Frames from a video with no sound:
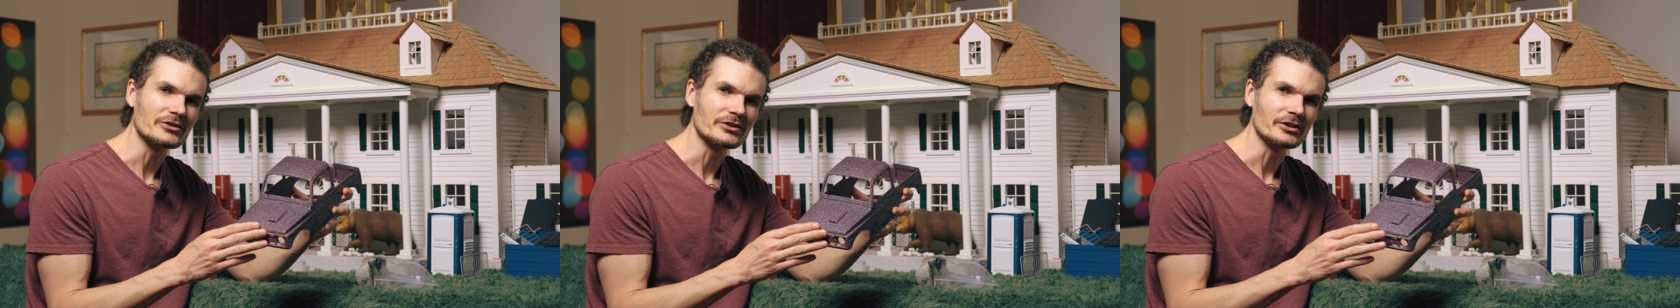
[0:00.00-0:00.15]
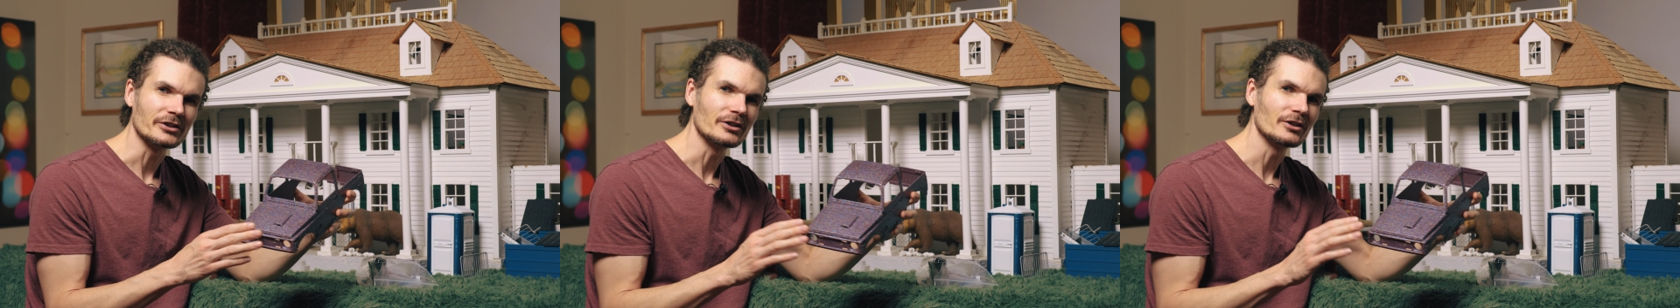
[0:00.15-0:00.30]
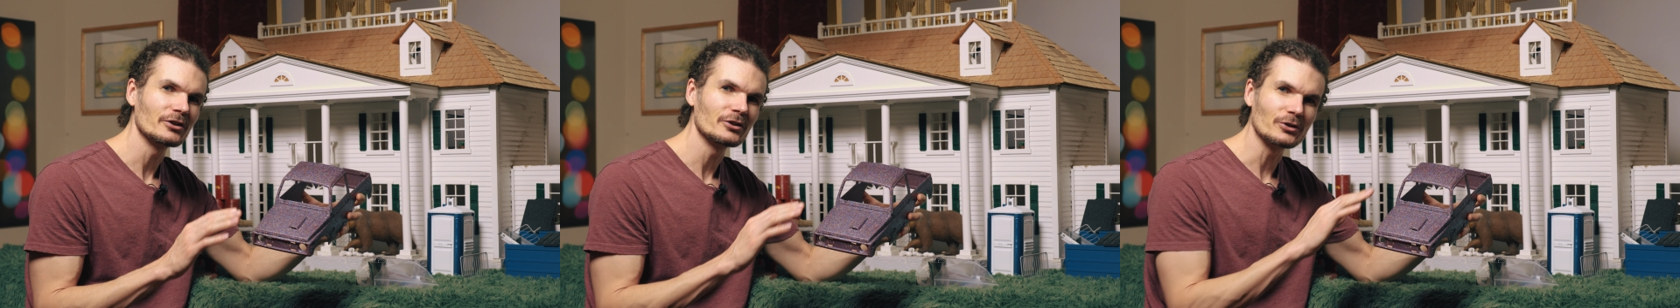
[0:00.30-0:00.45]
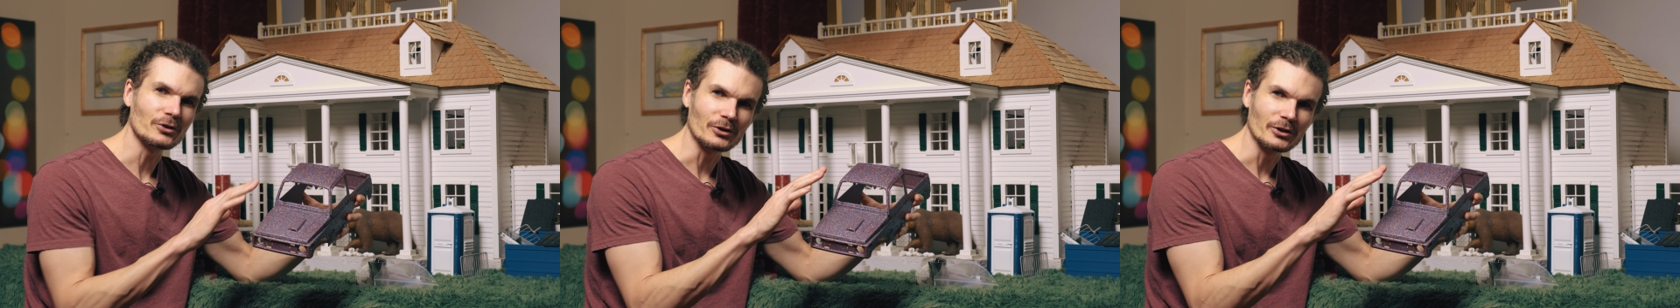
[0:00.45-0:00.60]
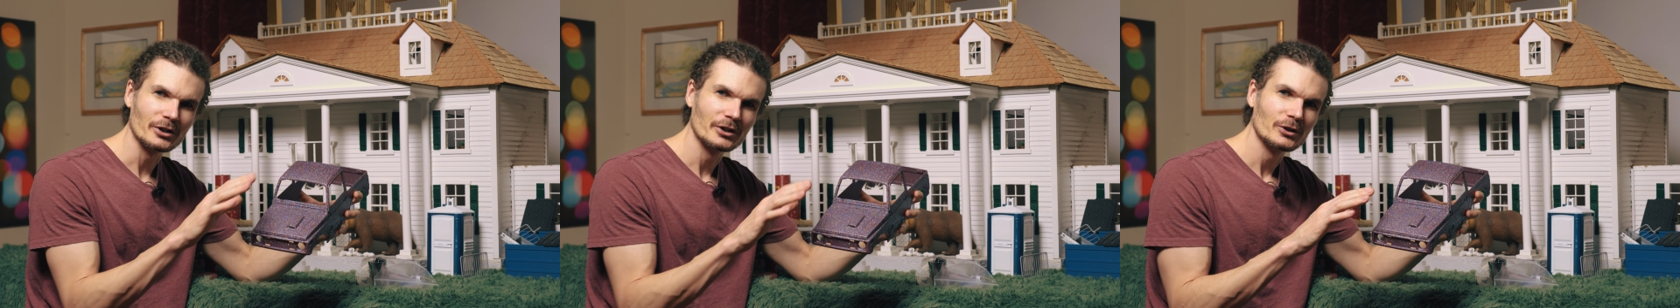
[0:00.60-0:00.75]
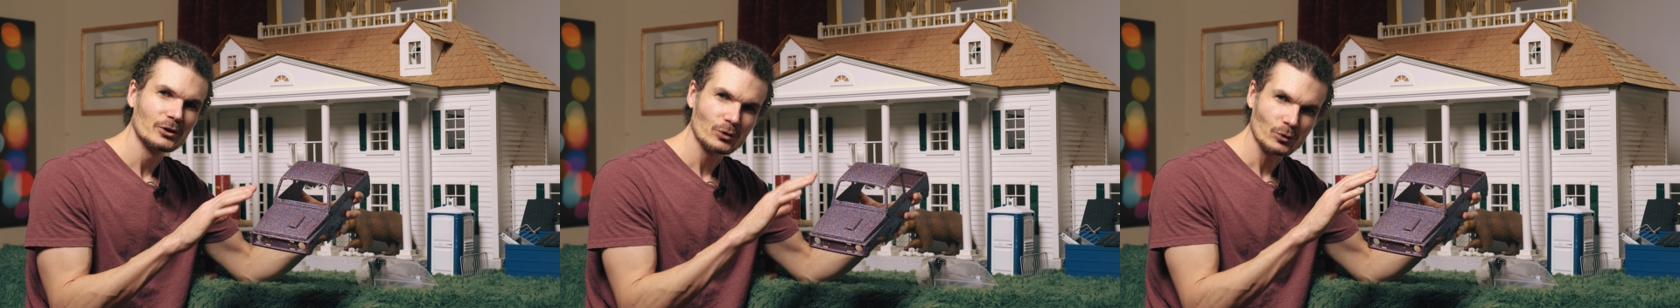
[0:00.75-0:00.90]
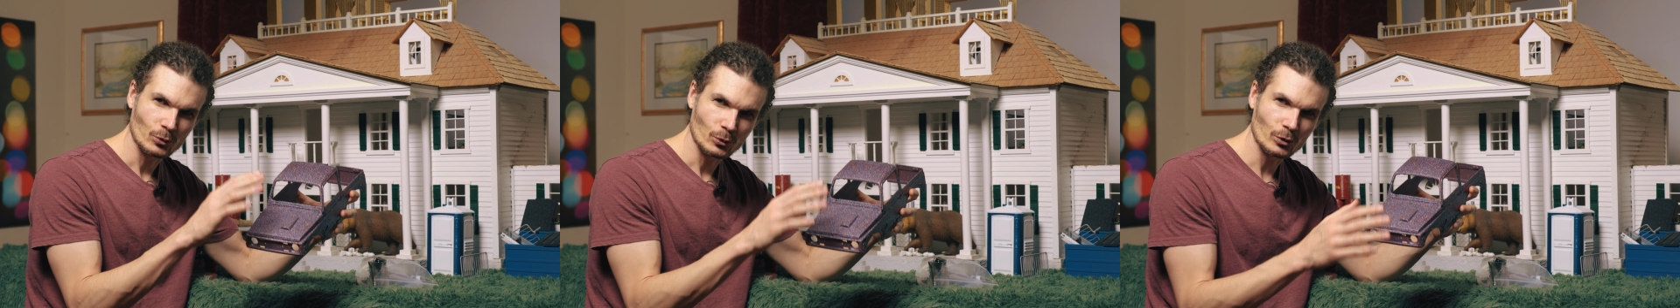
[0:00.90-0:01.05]
in a little
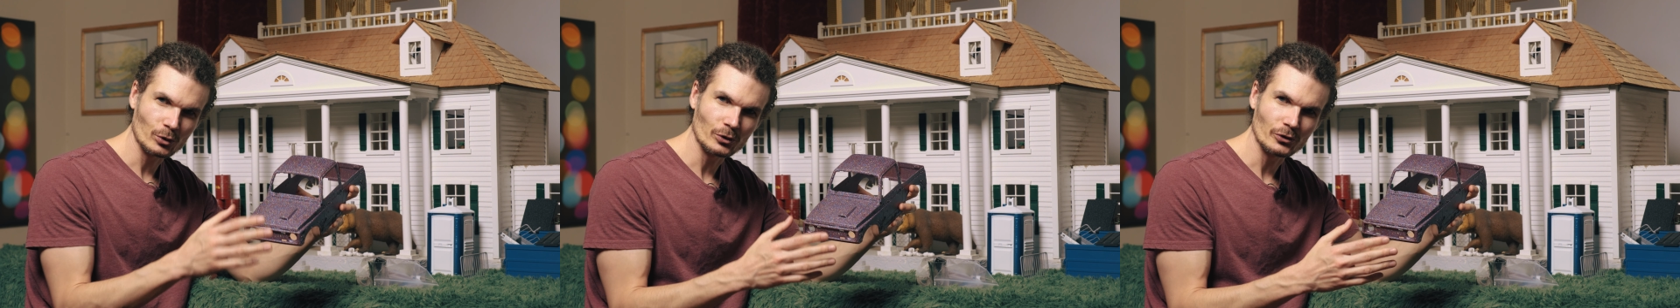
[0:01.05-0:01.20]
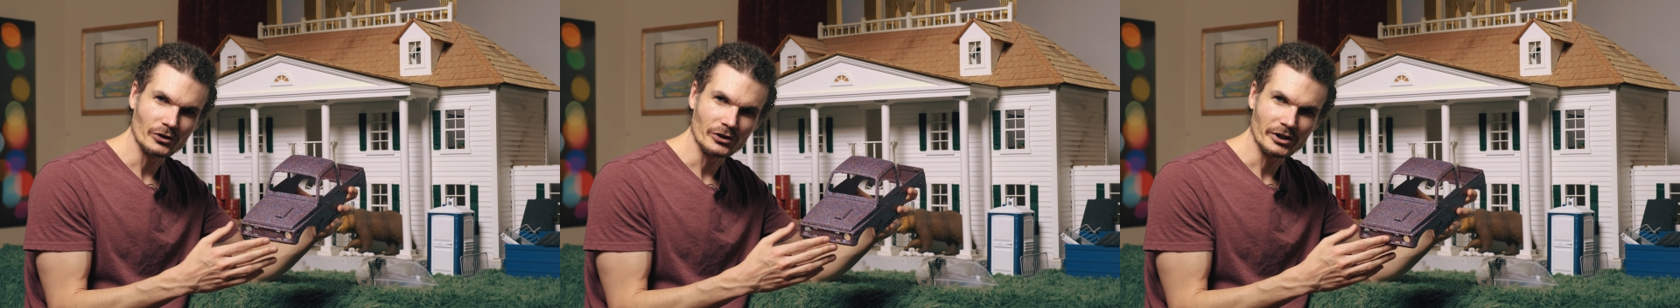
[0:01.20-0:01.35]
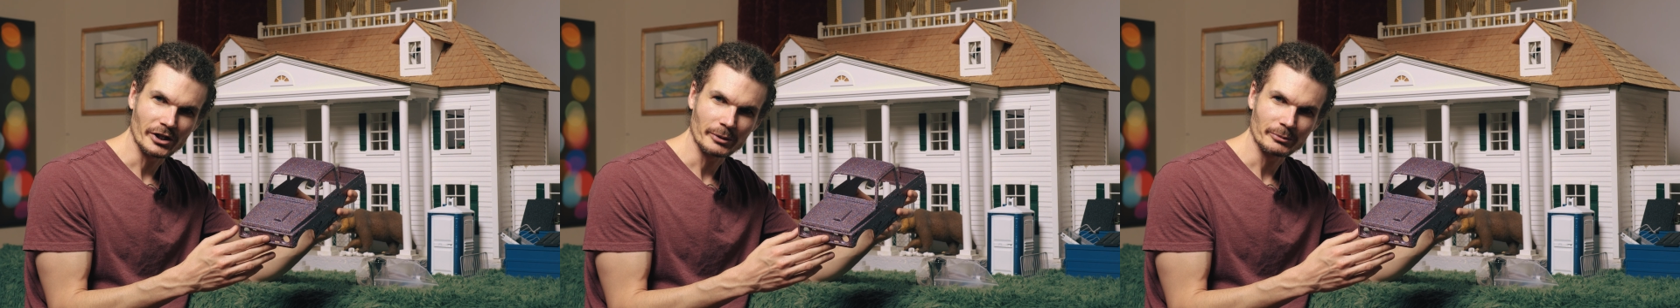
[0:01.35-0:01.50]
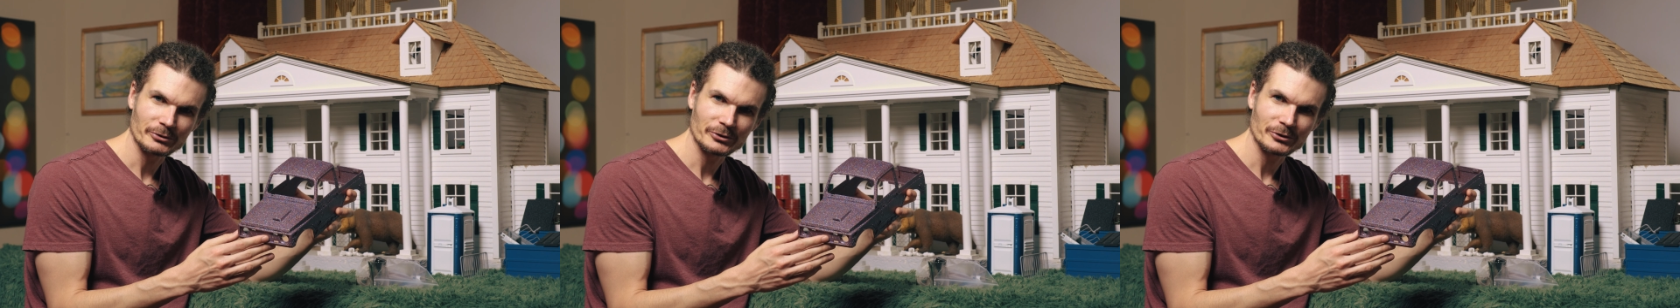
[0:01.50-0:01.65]
world that I'm